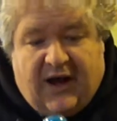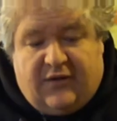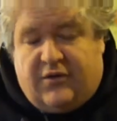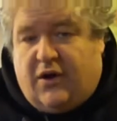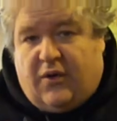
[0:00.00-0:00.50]
I
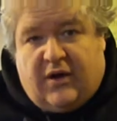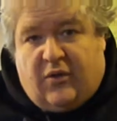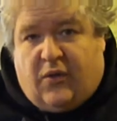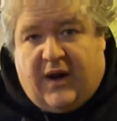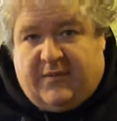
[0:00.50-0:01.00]
don't know what
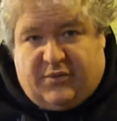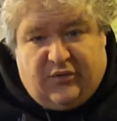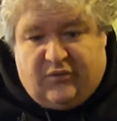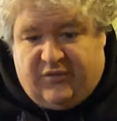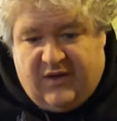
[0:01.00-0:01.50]
Hawaiian
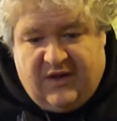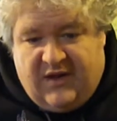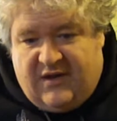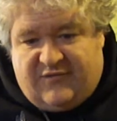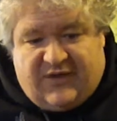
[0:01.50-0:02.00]
Blue
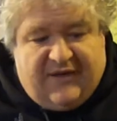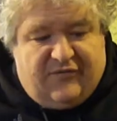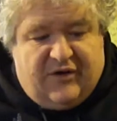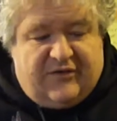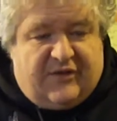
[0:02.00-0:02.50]

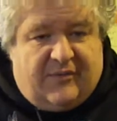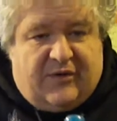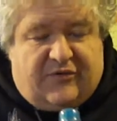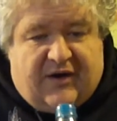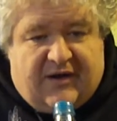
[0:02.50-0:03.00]
flavor is, so I'm
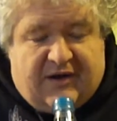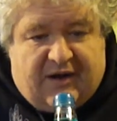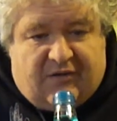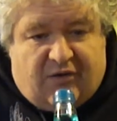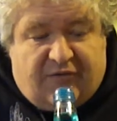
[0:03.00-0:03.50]
going to try it
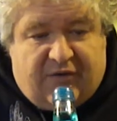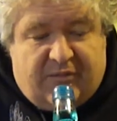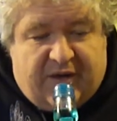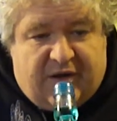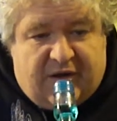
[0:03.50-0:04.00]
now. Hopefully it'll
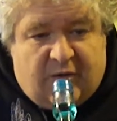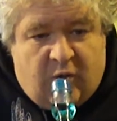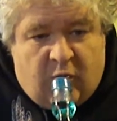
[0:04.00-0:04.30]
be good.